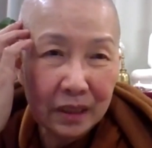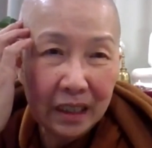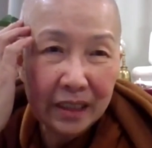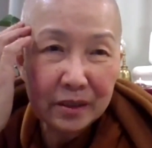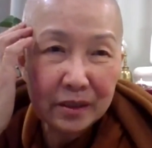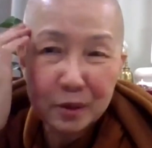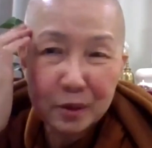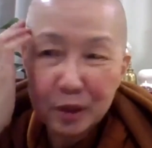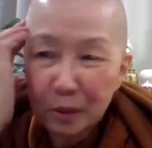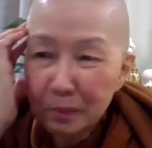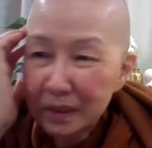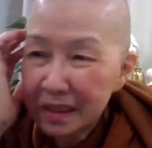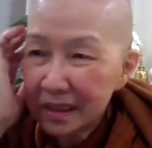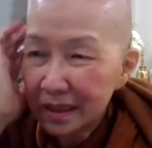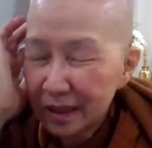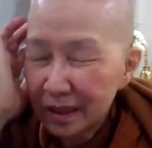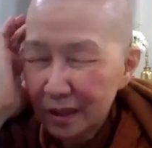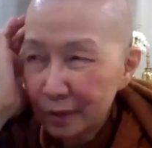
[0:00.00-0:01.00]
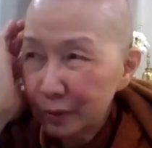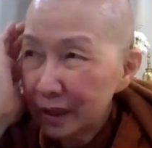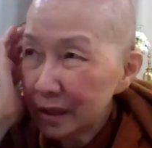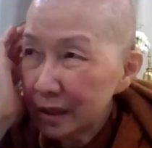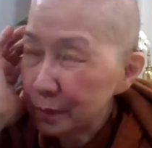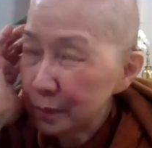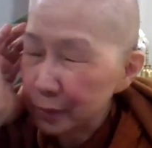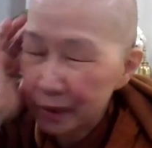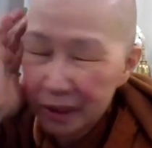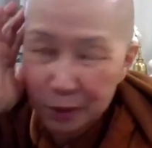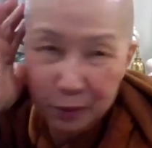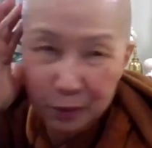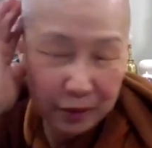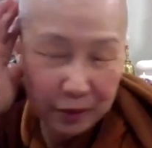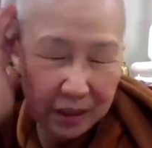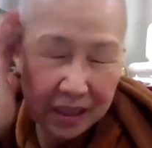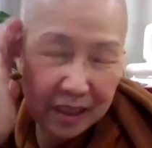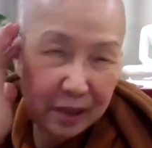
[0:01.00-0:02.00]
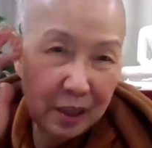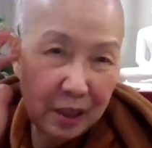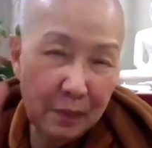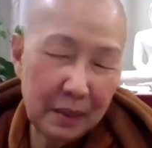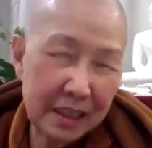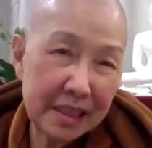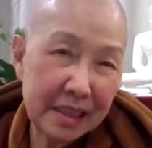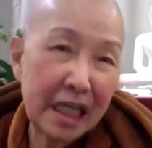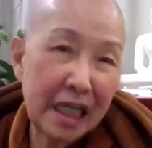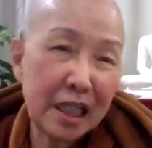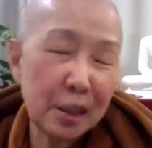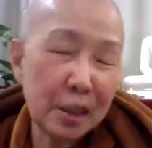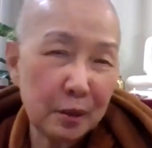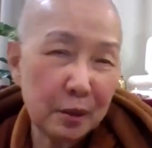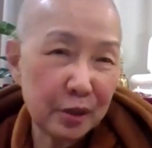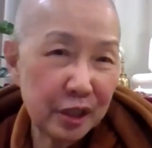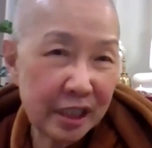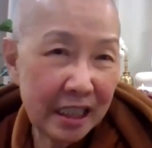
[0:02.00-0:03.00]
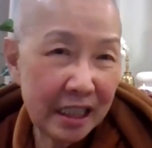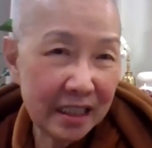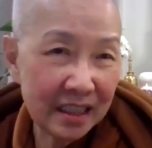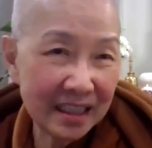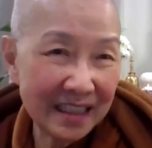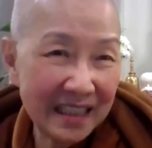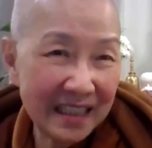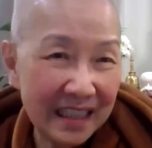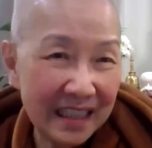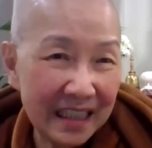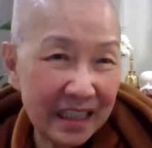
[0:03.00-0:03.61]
idle talk means what the Buddha would describe as animal chatter,